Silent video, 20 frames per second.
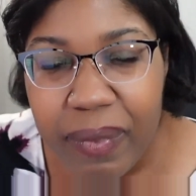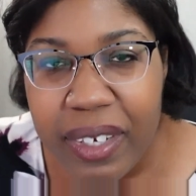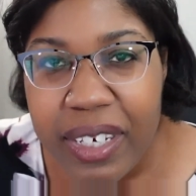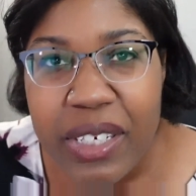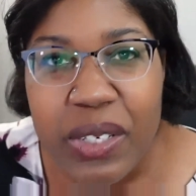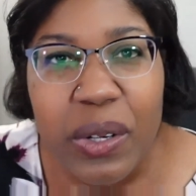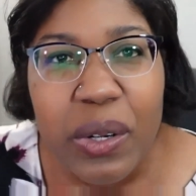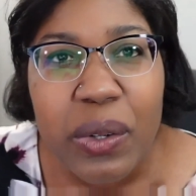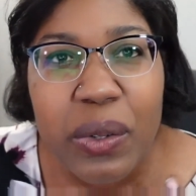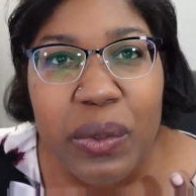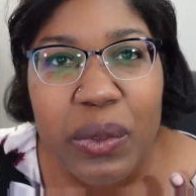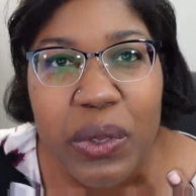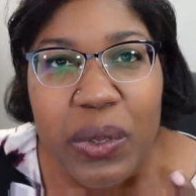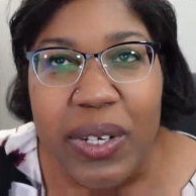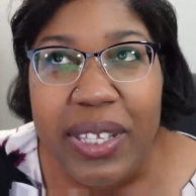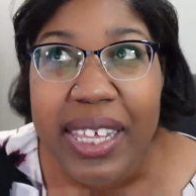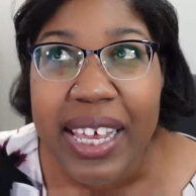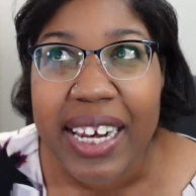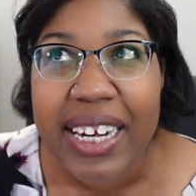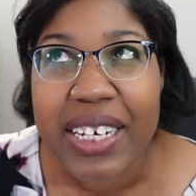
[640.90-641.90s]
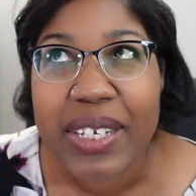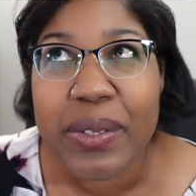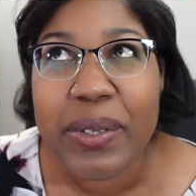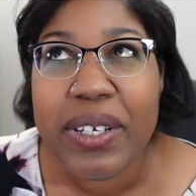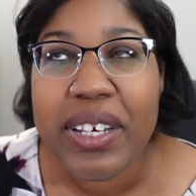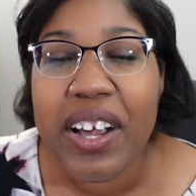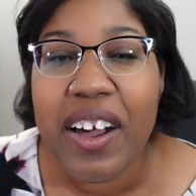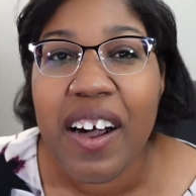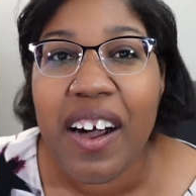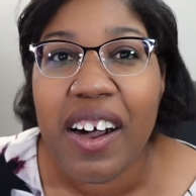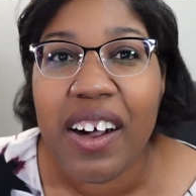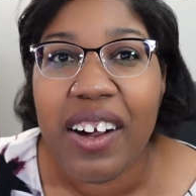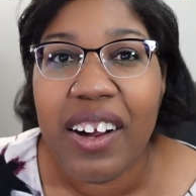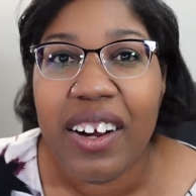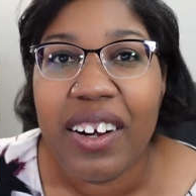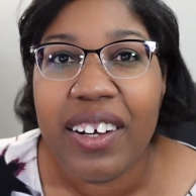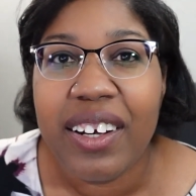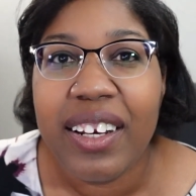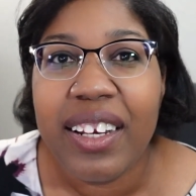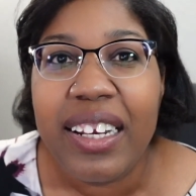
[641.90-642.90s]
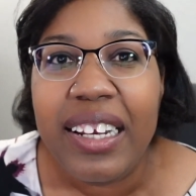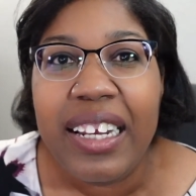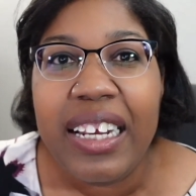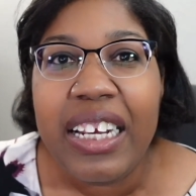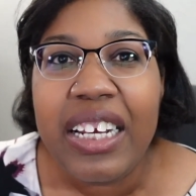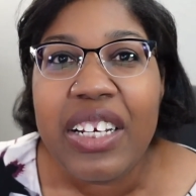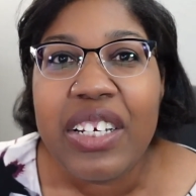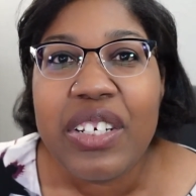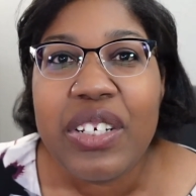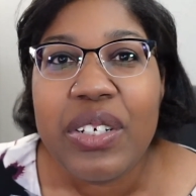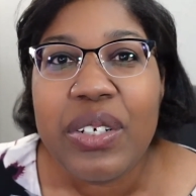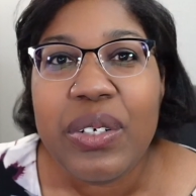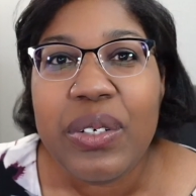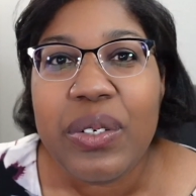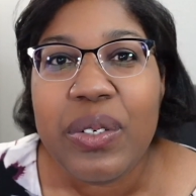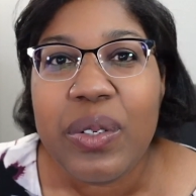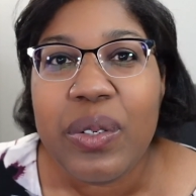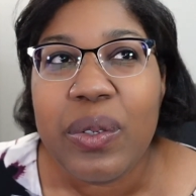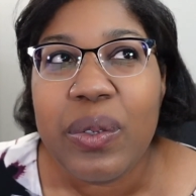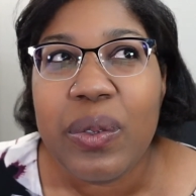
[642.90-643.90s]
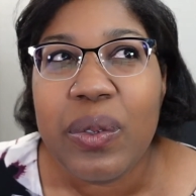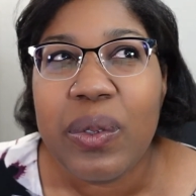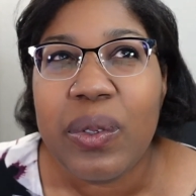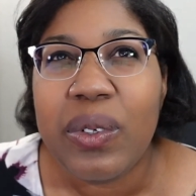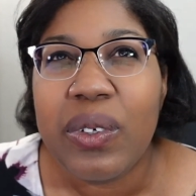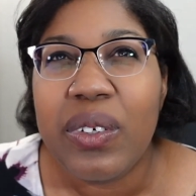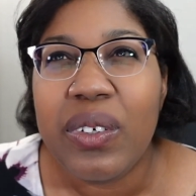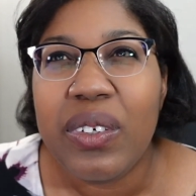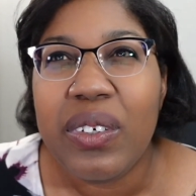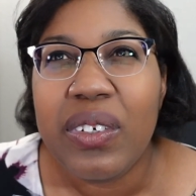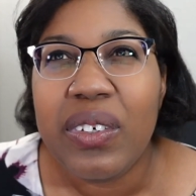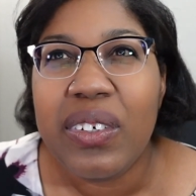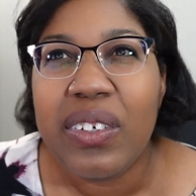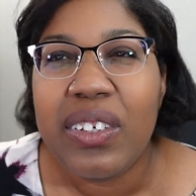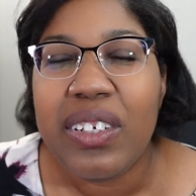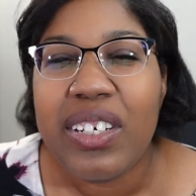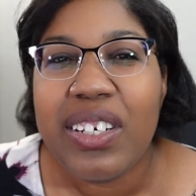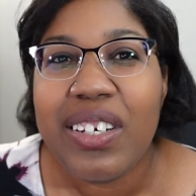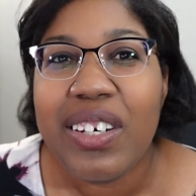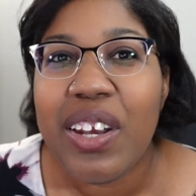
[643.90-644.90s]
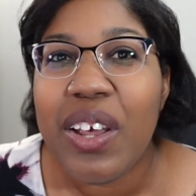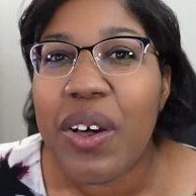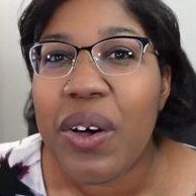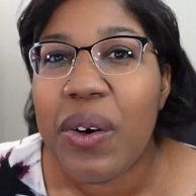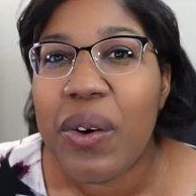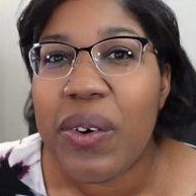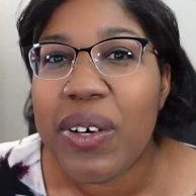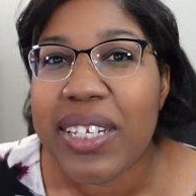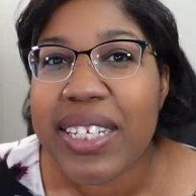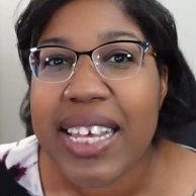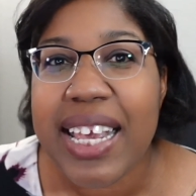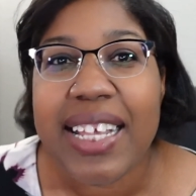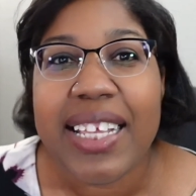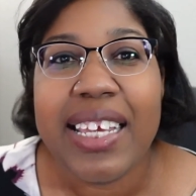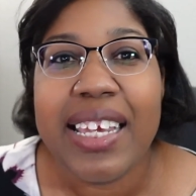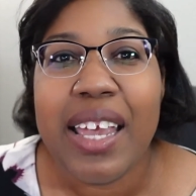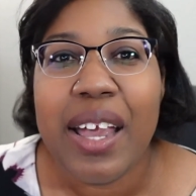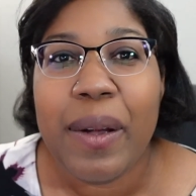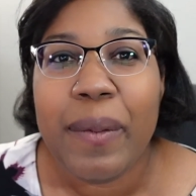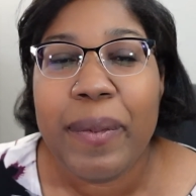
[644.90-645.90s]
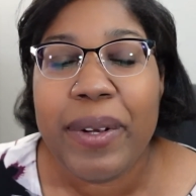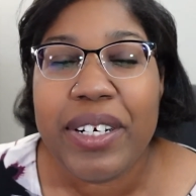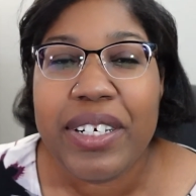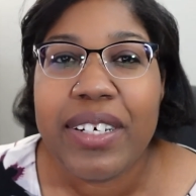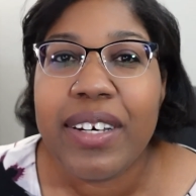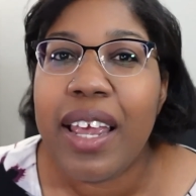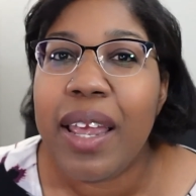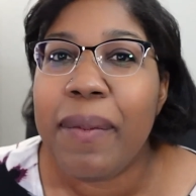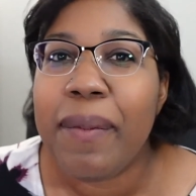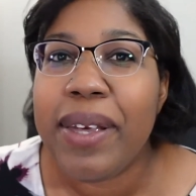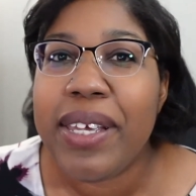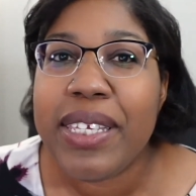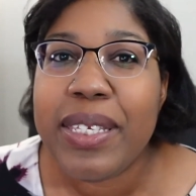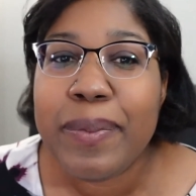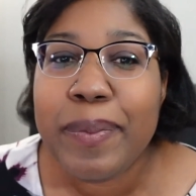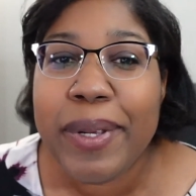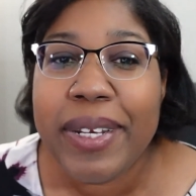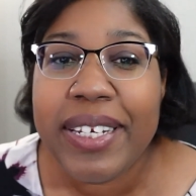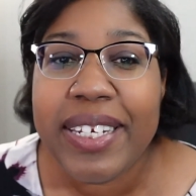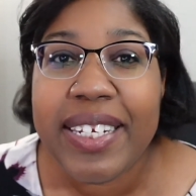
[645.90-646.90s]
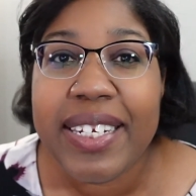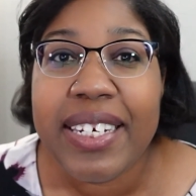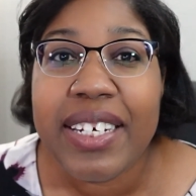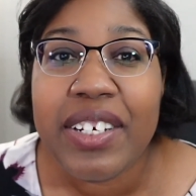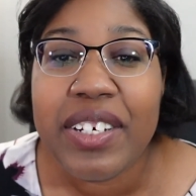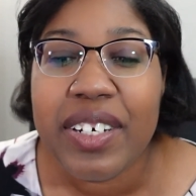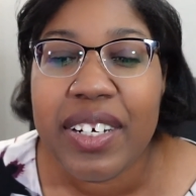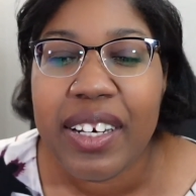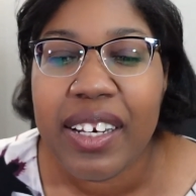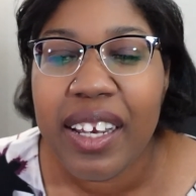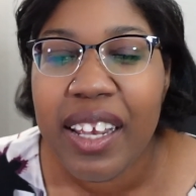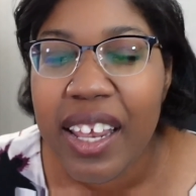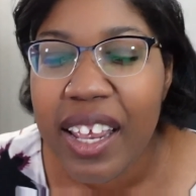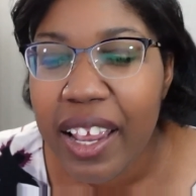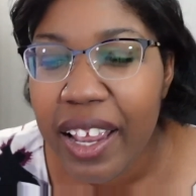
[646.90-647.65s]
So doing that, it's really hard to know exactly how much time I spend stitching.